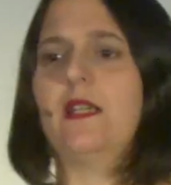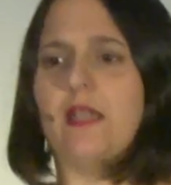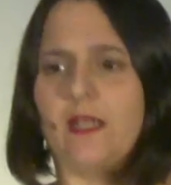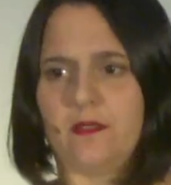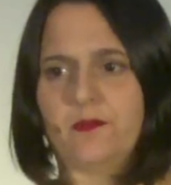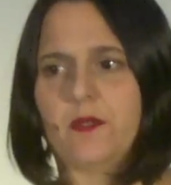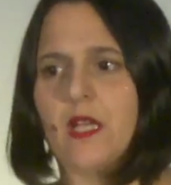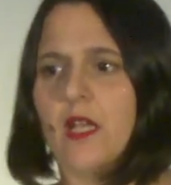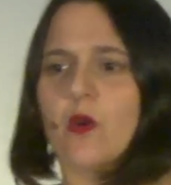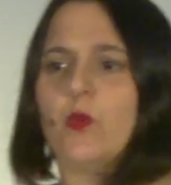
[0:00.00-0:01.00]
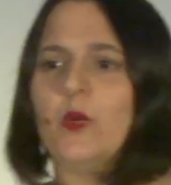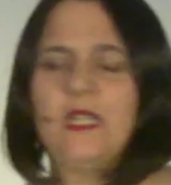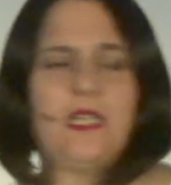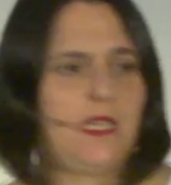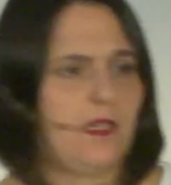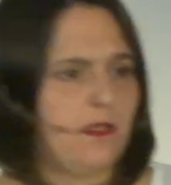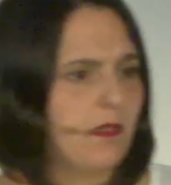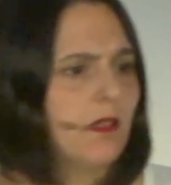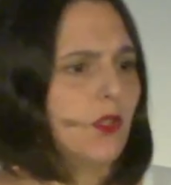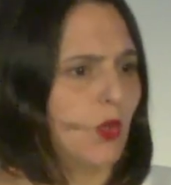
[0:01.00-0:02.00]
are needed. We
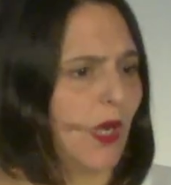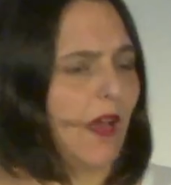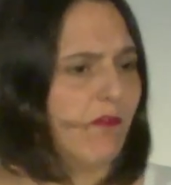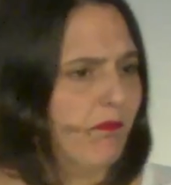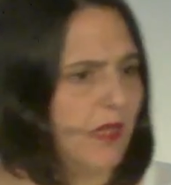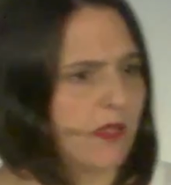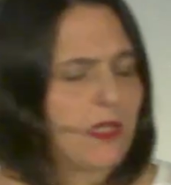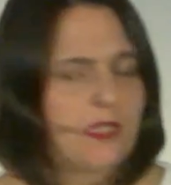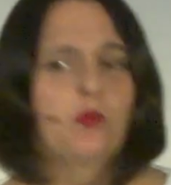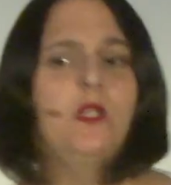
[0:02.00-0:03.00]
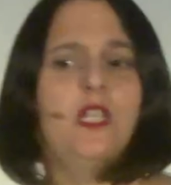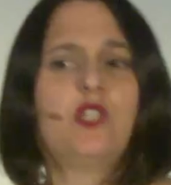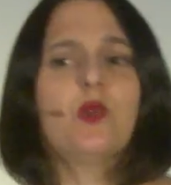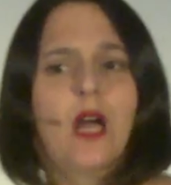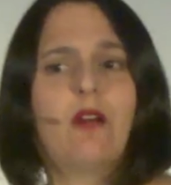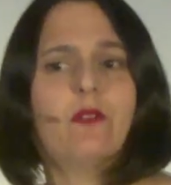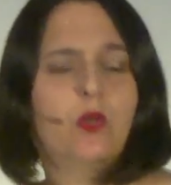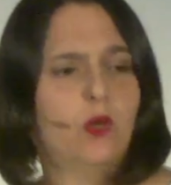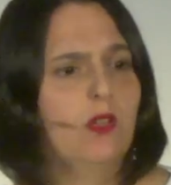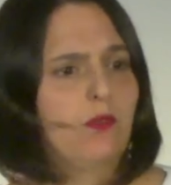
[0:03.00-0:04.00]
need to have minerals, we need to have
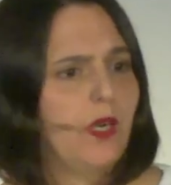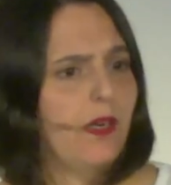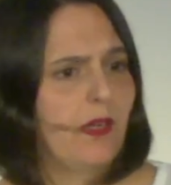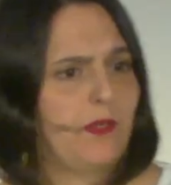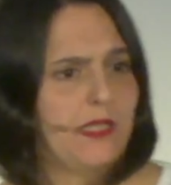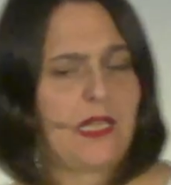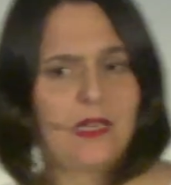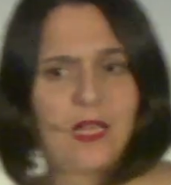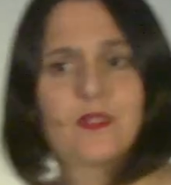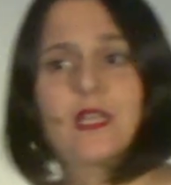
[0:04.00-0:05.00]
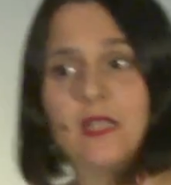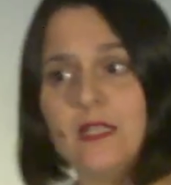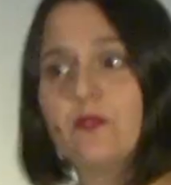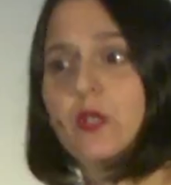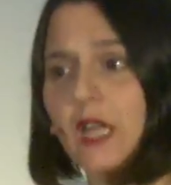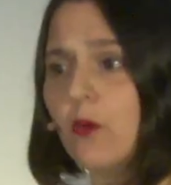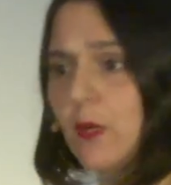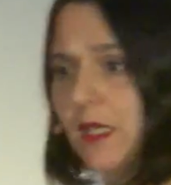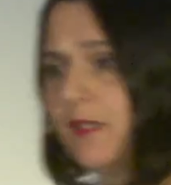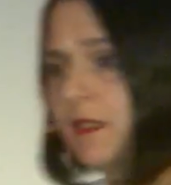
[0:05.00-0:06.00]
oil for our everyday lives. At least for now,
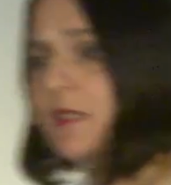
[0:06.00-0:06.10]
we need